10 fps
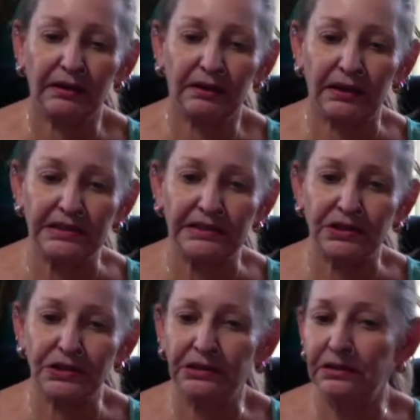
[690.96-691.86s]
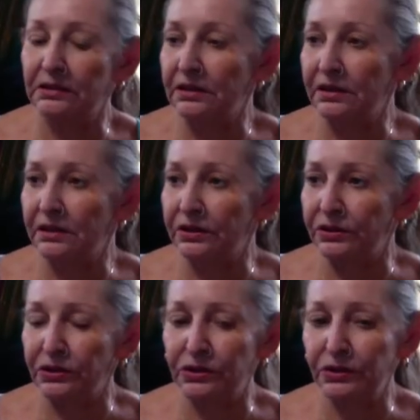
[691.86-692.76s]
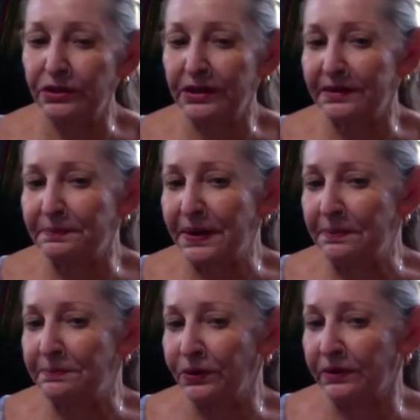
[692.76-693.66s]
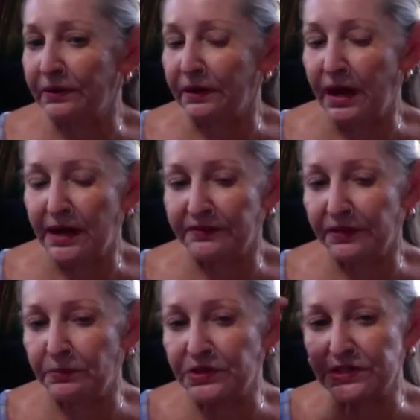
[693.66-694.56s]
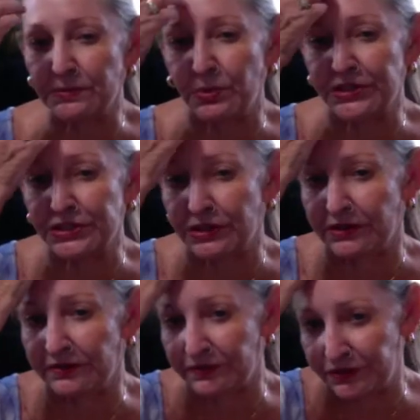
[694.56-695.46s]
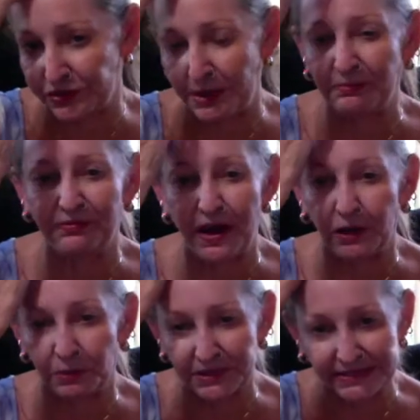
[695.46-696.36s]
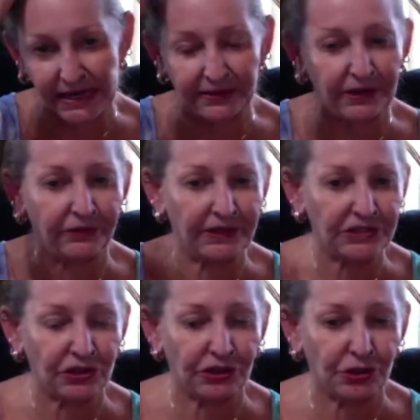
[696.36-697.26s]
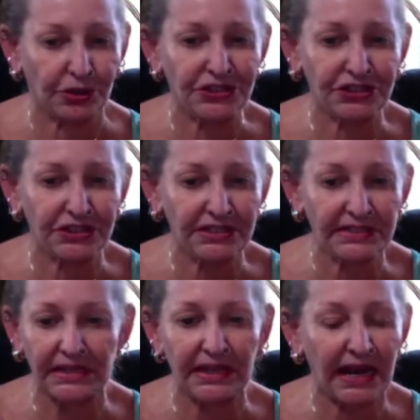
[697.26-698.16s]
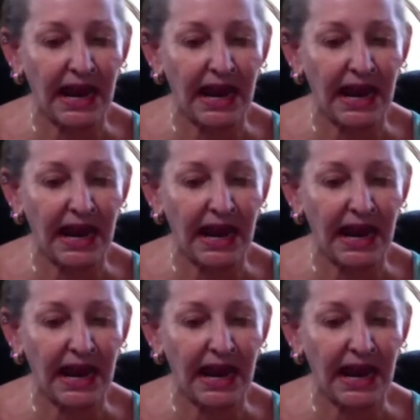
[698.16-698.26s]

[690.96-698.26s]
These good, you look at the people, a lot of them, which are Trump followers, say they're these good Christians, and